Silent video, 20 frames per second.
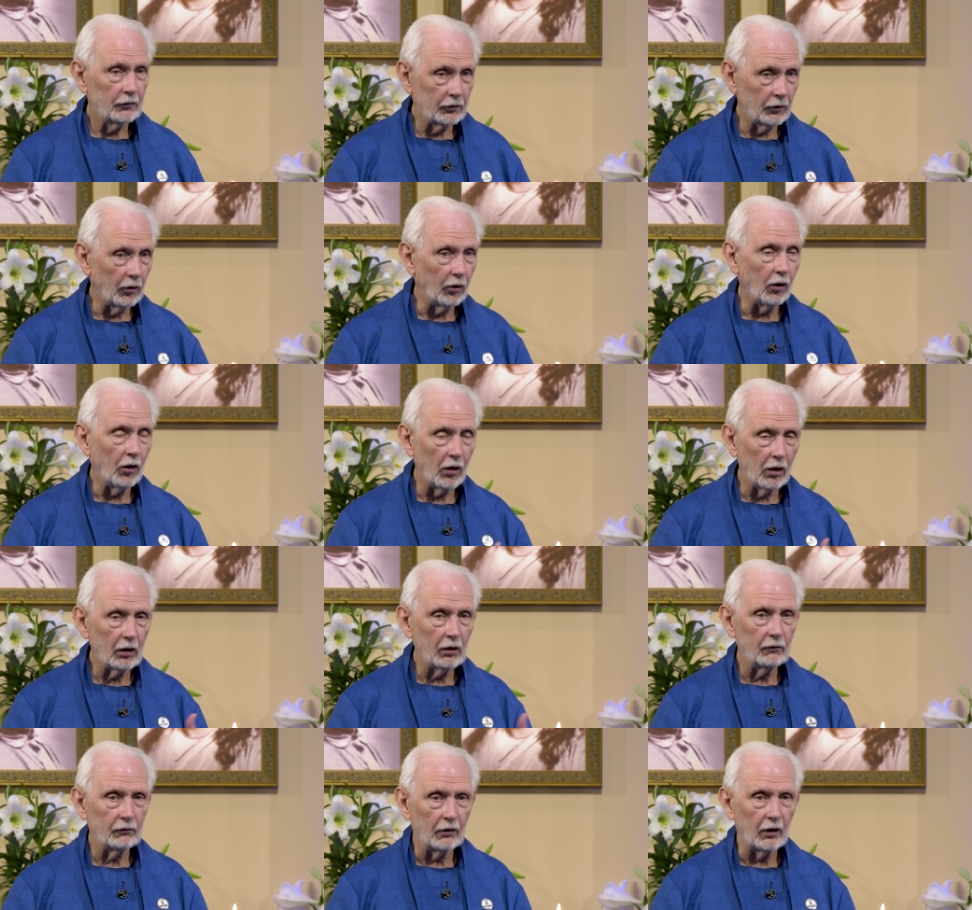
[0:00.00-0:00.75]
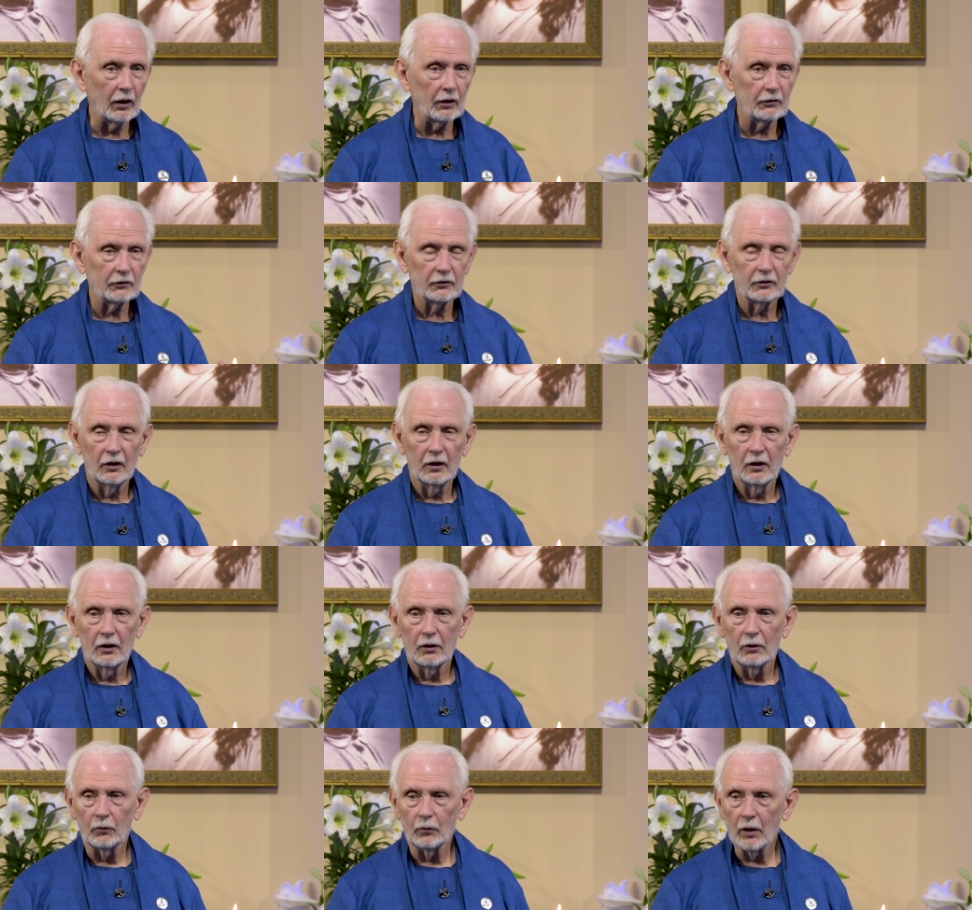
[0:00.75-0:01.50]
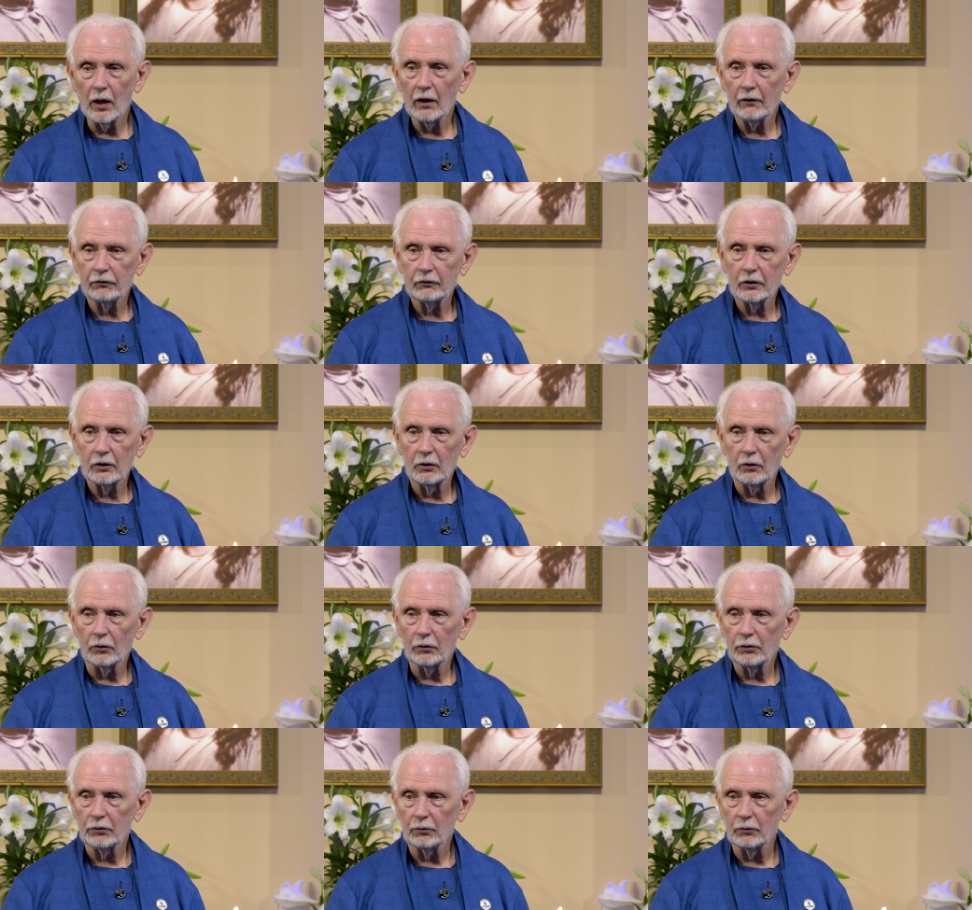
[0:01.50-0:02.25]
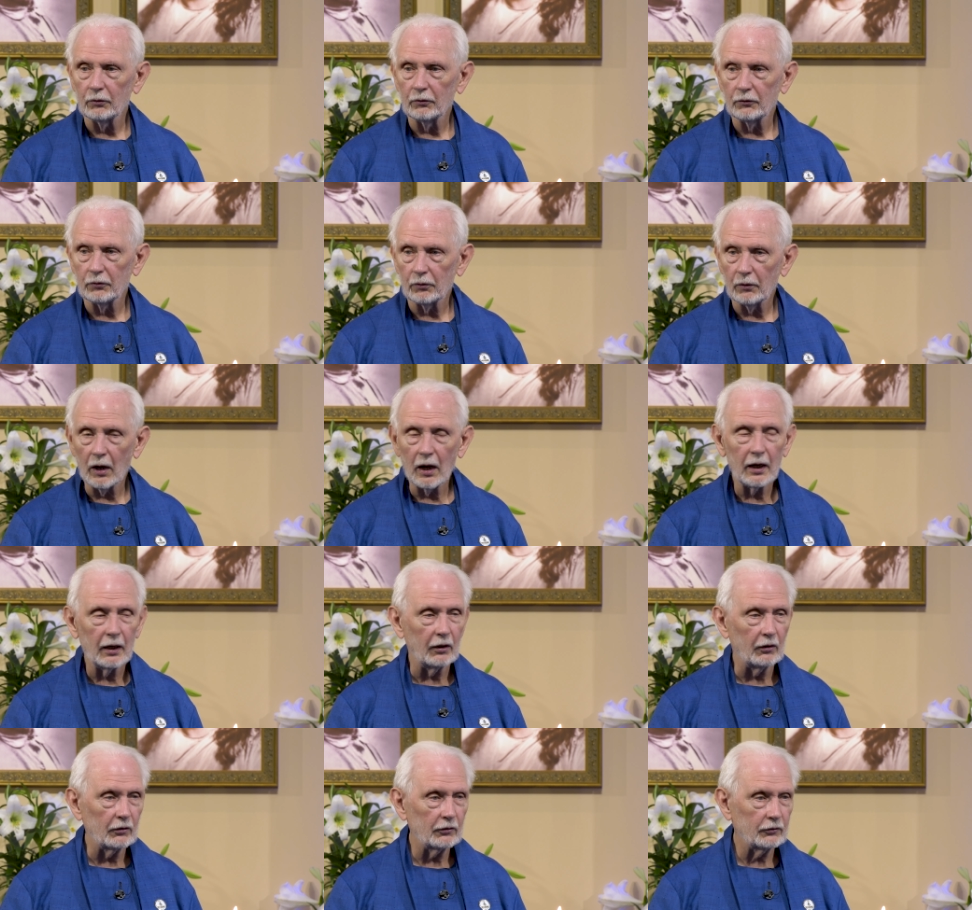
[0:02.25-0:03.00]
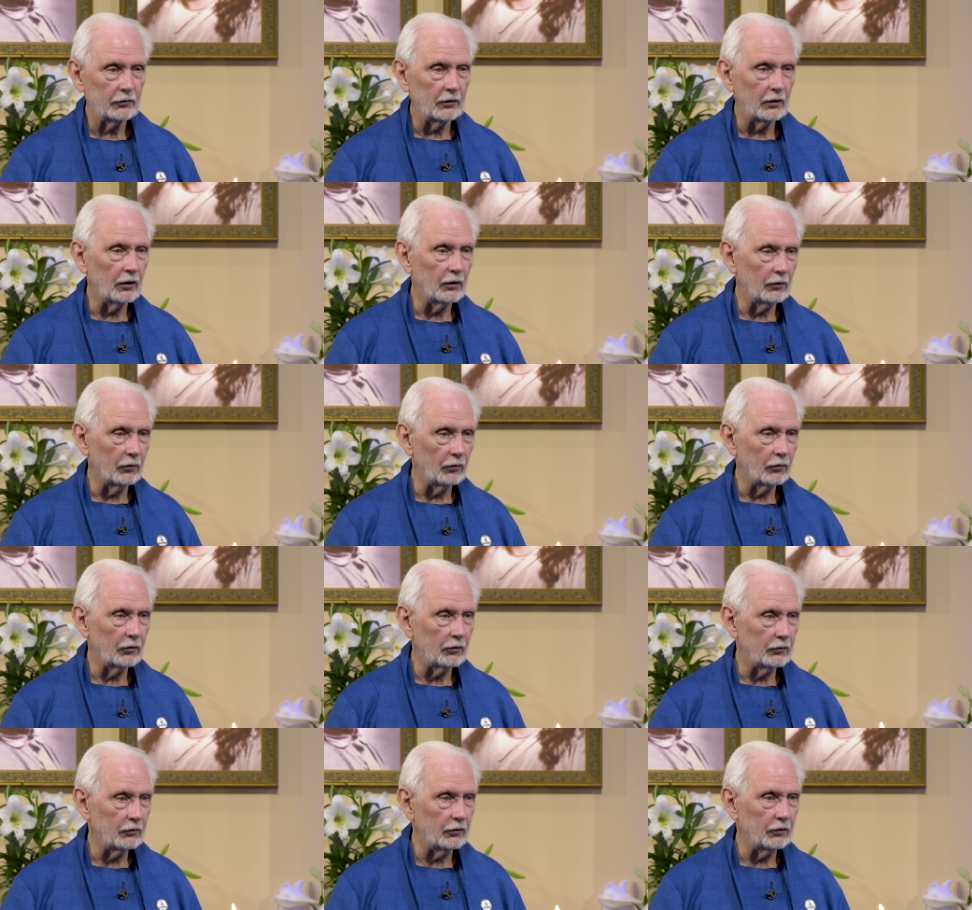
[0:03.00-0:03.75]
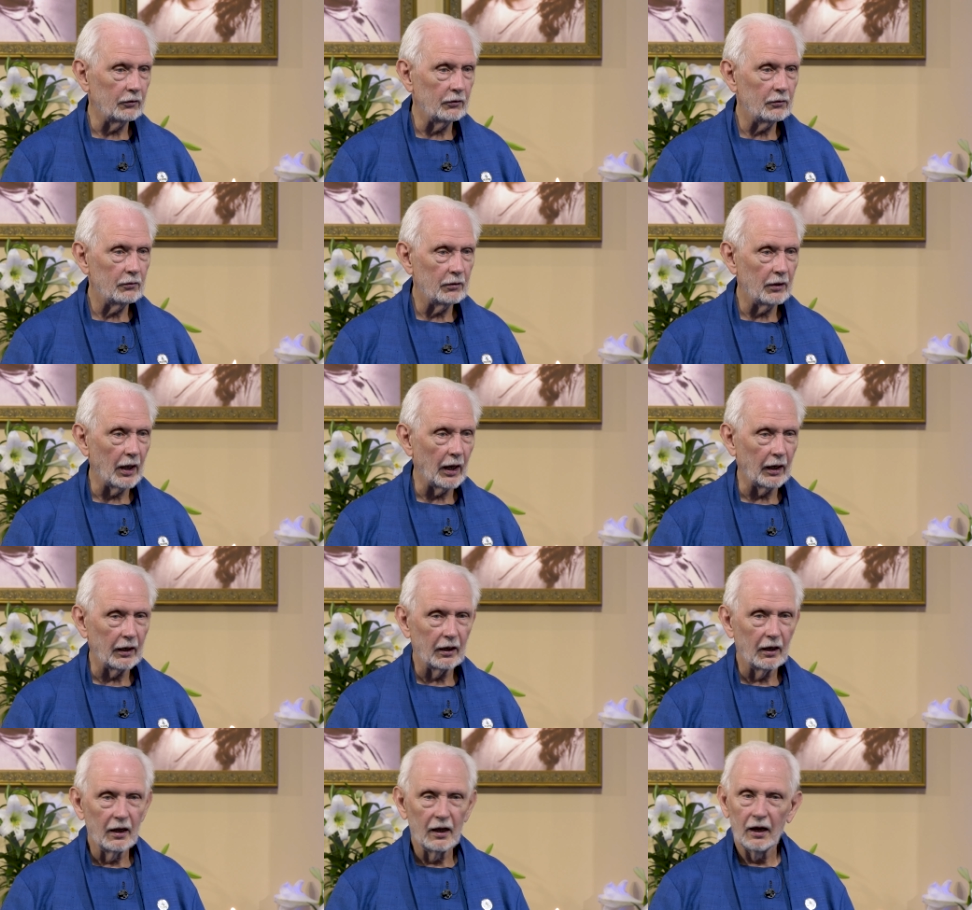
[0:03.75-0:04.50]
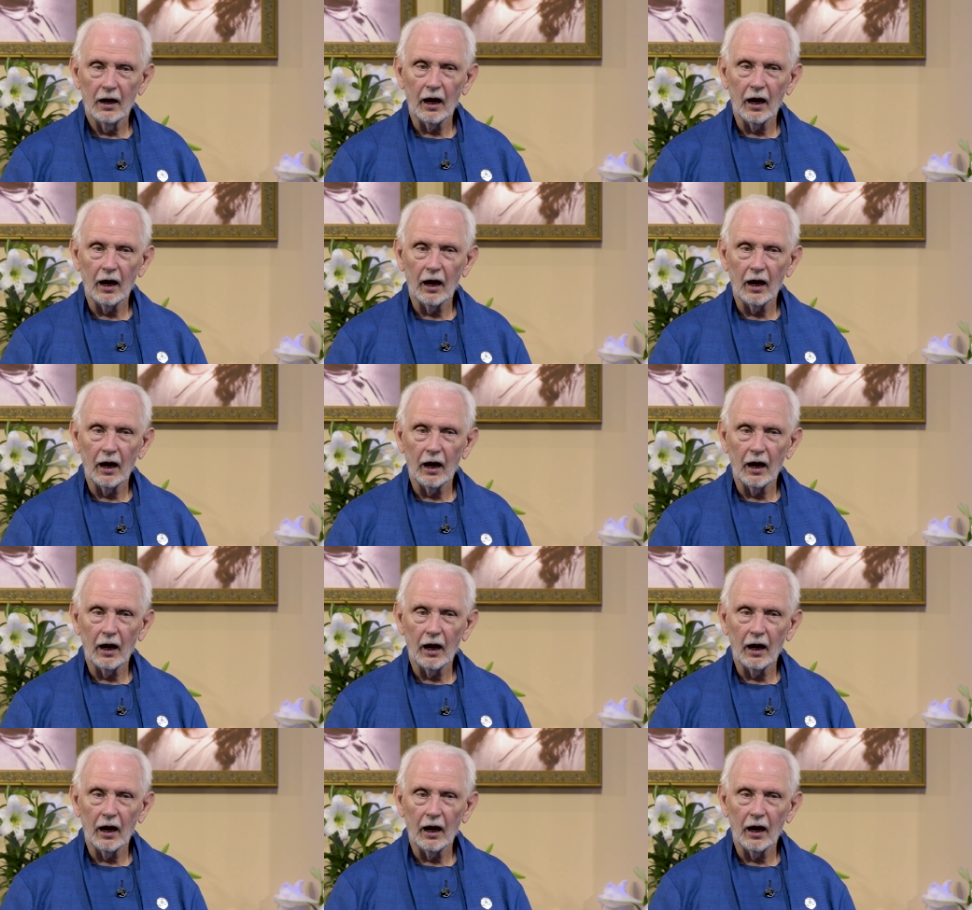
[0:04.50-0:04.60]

So all of us, we have to go through trials in order to do that.